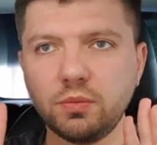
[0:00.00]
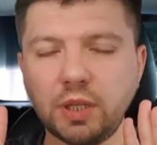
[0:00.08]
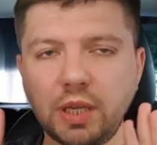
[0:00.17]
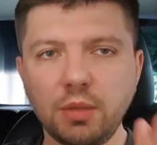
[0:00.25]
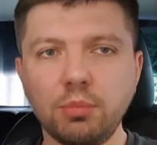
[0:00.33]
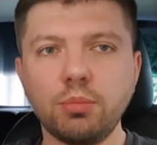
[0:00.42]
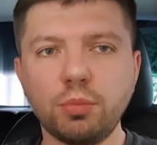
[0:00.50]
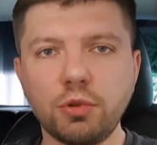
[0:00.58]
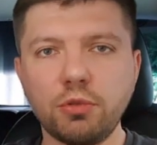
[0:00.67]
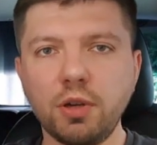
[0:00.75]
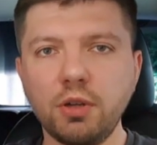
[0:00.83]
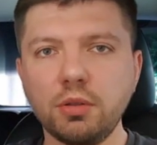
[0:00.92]
time
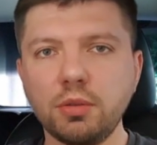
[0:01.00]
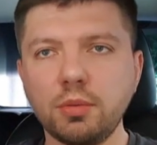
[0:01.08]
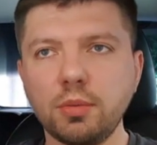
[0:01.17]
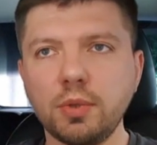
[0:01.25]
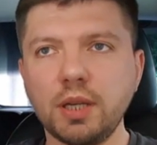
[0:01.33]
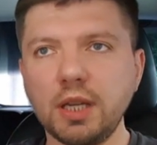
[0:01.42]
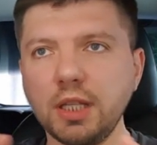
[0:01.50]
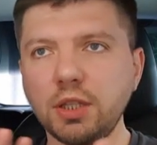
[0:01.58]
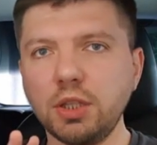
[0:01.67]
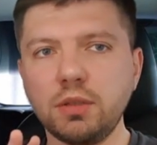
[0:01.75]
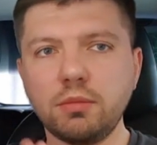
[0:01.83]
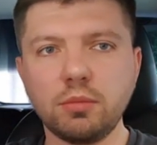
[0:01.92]
period. I
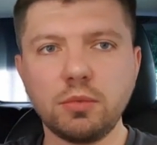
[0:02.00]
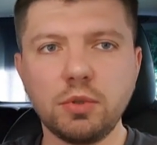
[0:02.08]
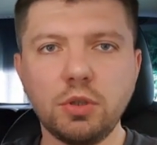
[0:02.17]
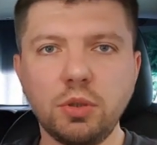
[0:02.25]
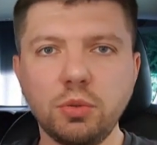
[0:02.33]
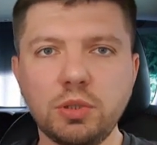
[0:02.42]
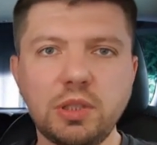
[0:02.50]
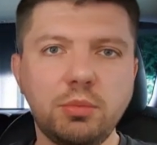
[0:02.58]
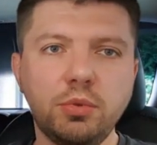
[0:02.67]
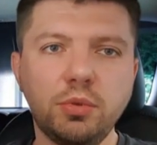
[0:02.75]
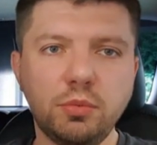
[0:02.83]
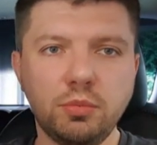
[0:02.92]
had no
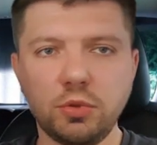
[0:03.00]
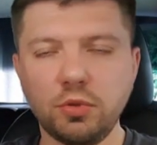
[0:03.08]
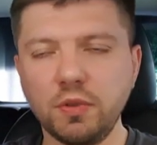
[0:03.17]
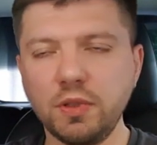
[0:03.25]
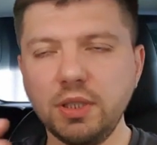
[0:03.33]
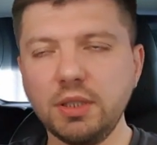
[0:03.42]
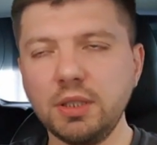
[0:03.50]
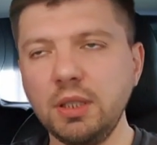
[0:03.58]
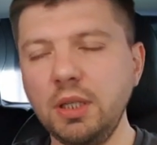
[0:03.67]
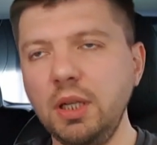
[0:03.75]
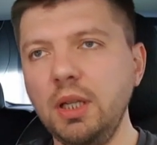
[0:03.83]
sleep during this.